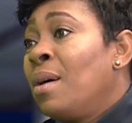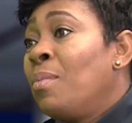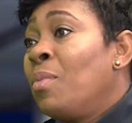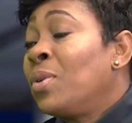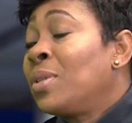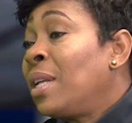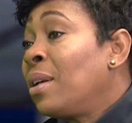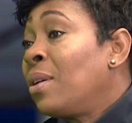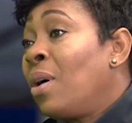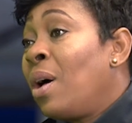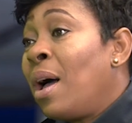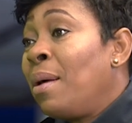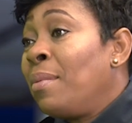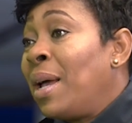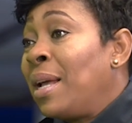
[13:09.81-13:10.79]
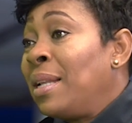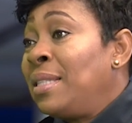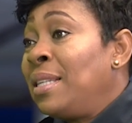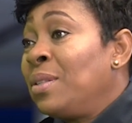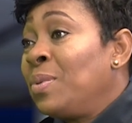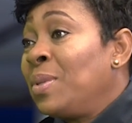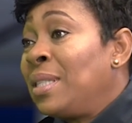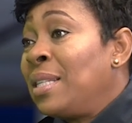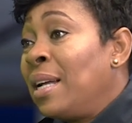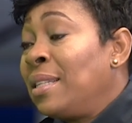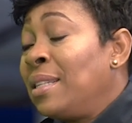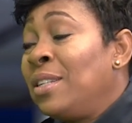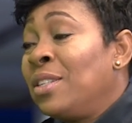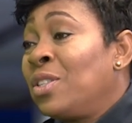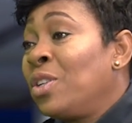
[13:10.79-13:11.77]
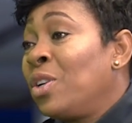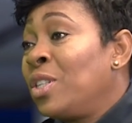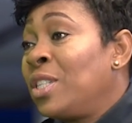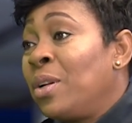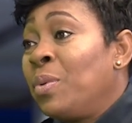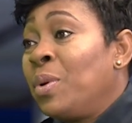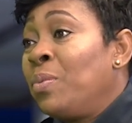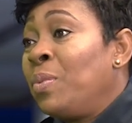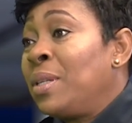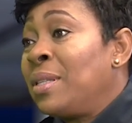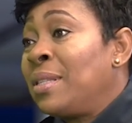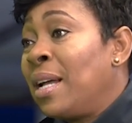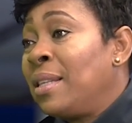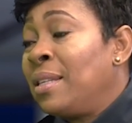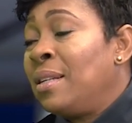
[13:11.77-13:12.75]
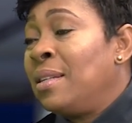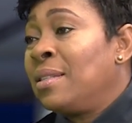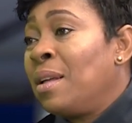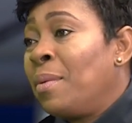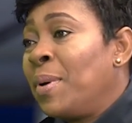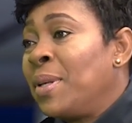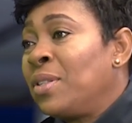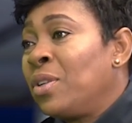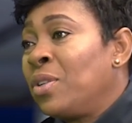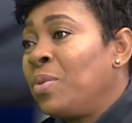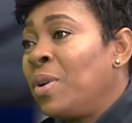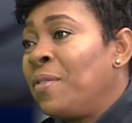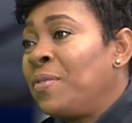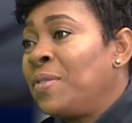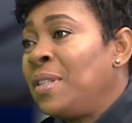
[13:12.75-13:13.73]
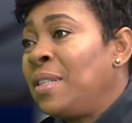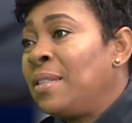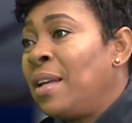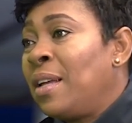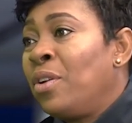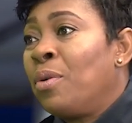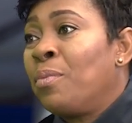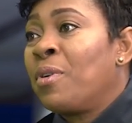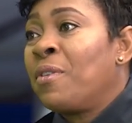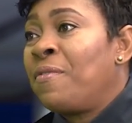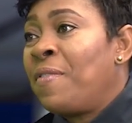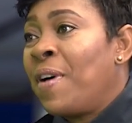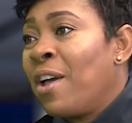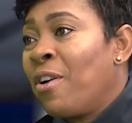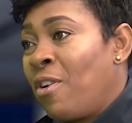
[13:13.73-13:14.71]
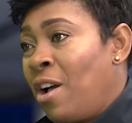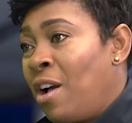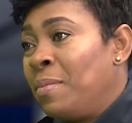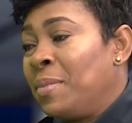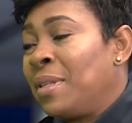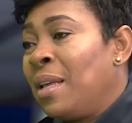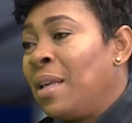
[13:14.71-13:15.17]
most of the, and since we started the search and we started the stop and search, we have seized a number of firearms.